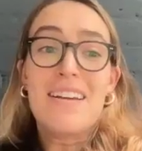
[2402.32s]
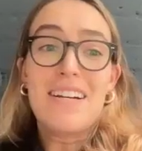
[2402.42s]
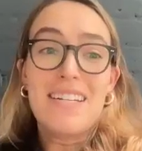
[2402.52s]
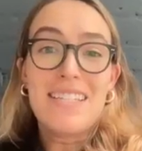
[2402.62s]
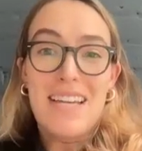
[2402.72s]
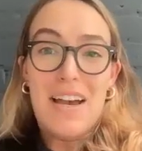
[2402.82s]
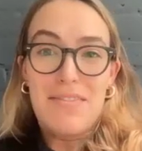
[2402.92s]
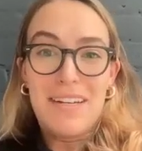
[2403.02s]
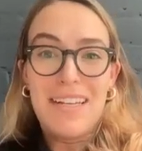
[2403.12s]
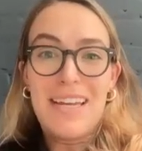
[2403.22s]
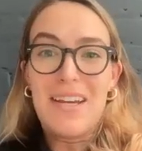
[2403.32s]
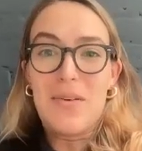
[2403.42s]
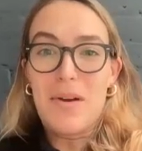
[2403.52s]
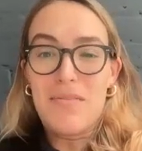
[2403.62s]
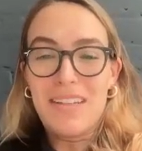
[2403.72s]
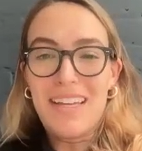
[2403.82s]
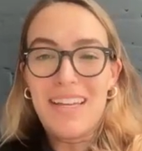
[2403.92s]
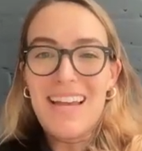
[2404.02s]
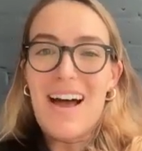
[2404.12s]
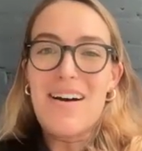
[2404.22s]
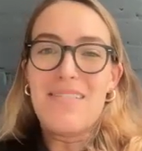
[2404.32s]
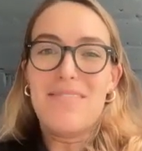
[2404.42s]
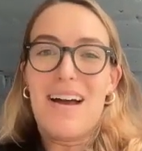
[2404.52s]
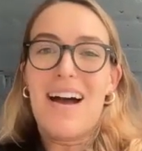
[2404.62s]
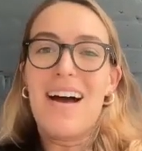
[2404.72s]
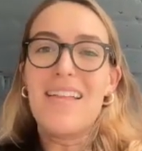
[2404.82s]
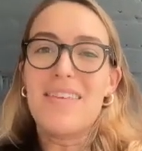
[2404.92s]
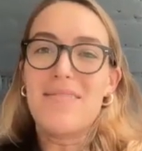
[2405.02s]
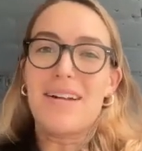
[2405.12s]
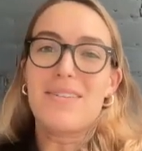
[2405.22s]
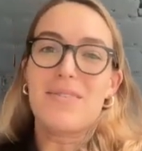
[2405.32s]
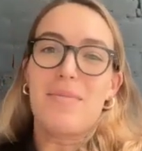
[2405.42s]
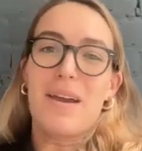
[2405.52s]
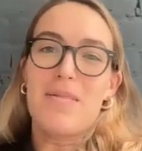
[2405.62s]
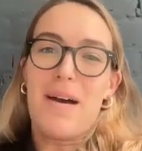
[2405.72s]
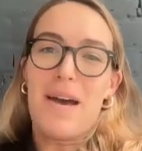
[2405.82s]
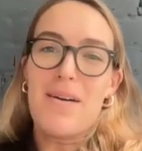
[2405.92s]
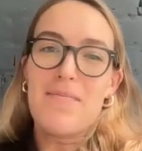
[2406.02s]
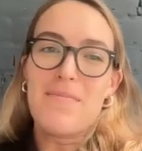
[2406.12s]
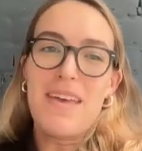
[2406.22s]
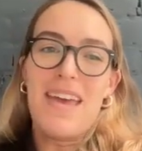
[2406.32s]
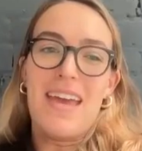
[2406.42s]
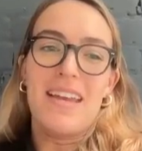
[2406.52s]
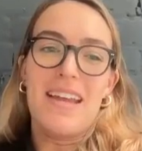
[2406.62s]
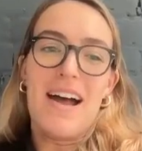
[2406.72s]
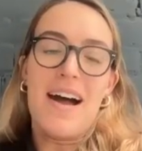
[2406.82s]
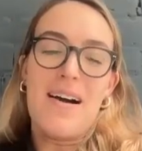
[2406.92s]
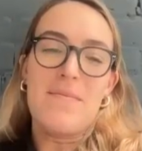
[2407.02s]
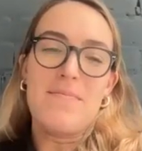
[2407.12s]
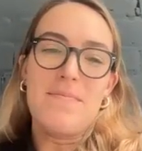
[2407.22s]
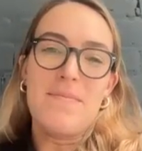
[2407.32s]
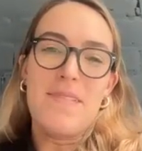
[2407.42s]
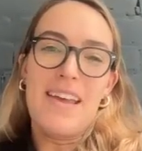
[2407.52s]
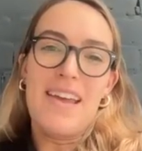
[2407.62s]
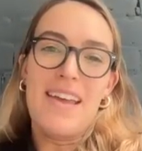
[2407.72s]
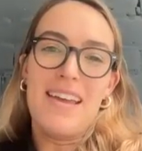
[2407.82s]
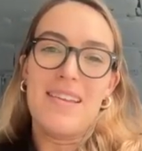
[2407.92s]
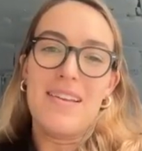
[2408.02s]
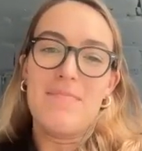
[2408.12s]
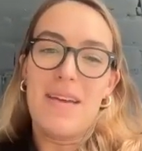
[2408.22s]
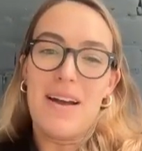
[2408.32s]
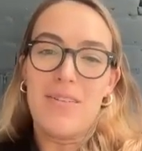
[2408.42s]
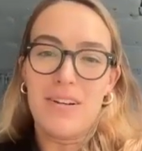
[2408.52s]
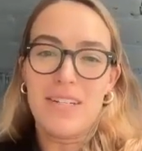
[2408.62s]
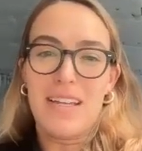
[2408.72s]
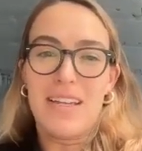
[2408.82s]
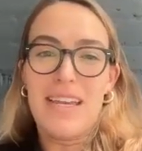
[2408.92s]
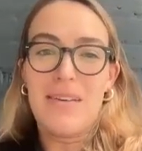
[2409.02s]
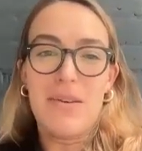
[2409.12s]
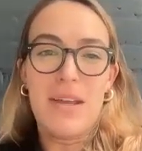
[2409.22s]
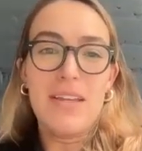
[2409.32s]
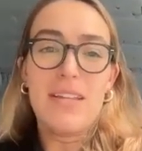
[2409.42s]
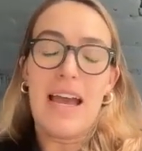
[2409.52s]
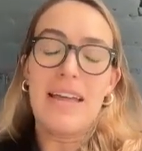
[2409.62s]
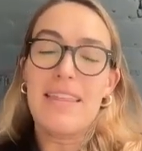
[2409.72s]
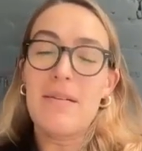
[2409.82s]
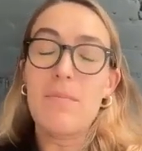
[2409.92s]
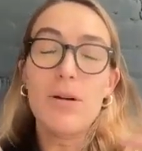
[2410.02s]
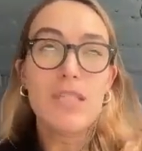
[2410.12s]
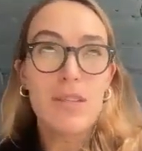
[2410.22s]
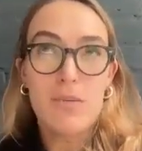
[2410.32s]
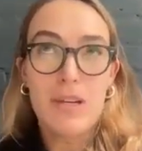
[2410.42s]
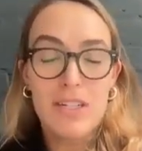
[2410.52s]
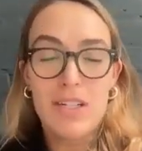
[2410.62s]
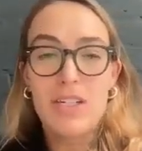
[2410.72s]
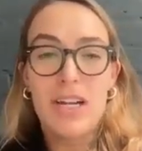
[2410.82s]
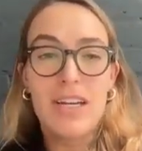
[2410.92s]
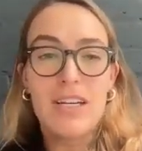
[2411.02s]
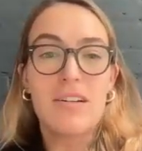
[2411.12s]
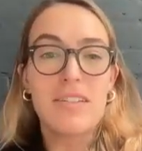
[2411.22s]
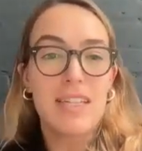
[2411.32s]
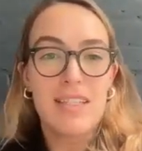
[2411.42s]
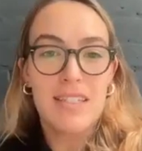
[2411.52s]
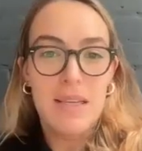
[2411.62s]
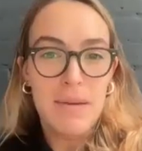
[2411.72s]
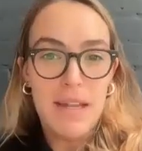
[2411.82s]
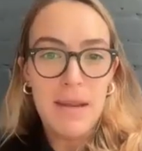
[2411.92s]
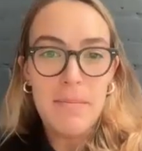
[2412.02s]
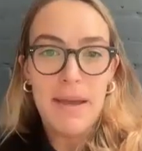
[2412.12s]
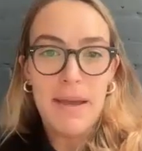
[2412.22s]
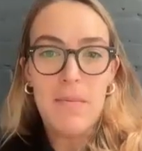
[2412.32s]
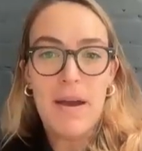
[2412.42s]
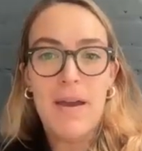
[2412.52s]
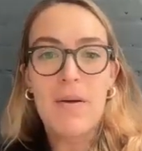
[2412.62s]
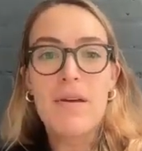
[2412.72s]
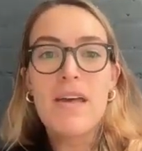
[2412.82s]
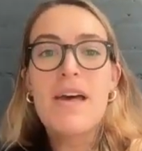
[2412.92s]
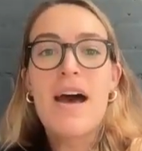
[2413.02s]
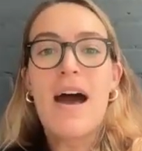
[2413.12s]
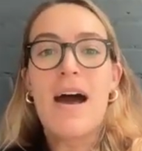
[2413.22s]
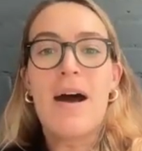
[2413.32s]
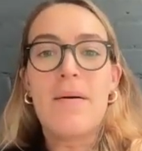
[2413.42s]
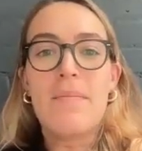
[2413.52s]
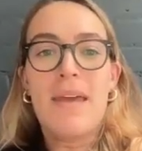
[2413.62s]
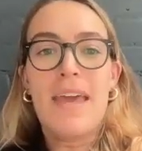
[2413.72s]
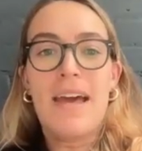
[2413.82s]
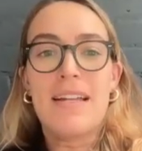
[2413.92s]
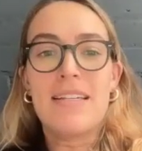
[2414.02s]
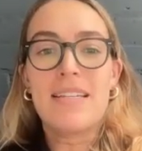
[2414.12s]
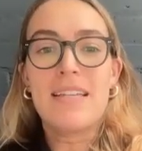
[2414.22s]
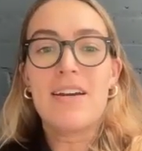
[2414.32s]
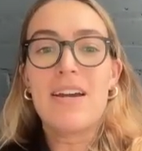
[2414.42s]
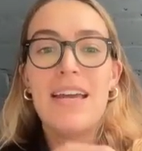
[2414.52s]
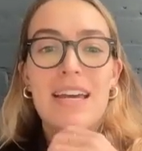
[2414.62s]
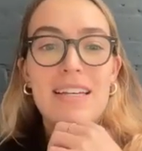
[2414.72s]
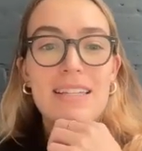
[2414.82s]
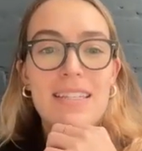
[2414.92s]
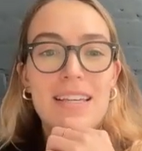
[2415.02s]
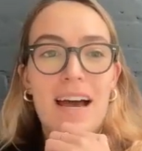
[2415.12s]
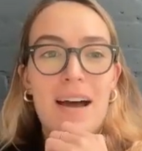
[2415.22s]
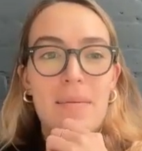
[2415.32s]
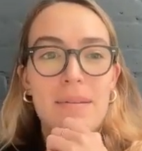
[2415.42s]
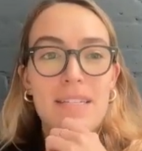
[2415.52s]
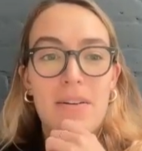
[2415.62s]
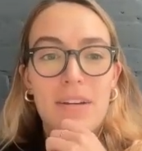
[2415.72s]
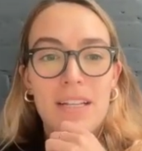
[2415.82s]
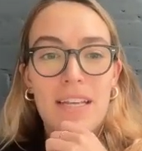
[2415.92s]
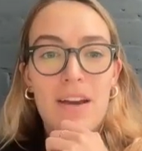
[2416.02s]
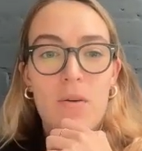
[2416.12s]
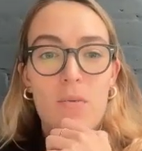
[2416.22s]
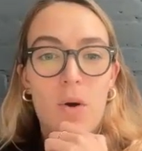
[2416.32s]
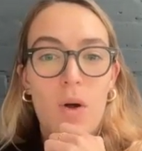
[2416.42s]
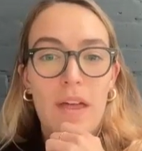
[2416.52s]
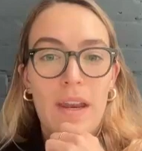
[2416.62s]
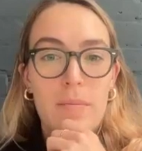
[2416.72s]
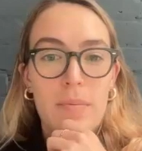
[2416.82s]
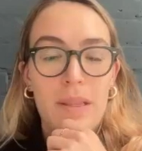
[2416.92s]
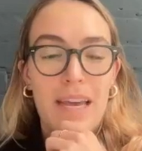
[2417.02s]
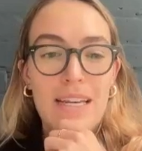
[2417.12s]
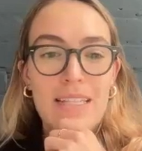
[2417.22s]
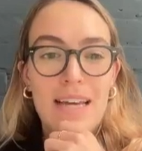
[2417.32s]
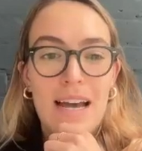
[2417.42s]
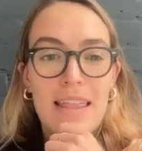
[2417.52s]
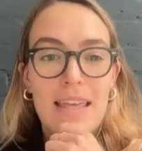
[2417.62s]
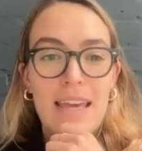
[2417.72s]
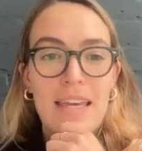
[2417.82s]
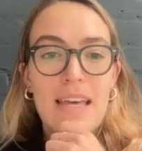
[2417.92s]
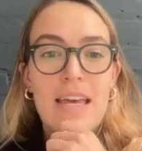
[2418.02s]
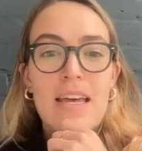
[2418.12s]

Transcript: there is definitely an equivalent of the vaginal microbiome in male fertility. I think most of the research on it calls it the semen microbiome. And there is definitely a role that it plays. I think